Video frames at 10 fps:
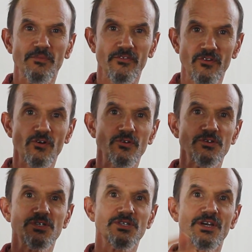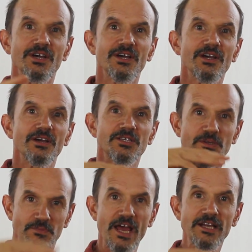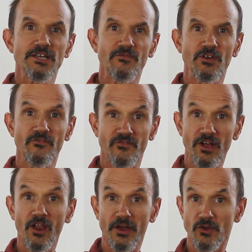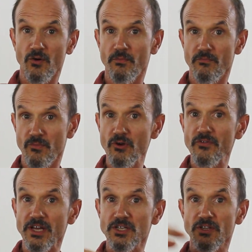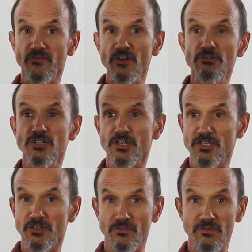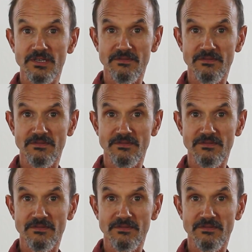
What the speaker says: Well, of course, subjectively, you feel like you're moving into the future to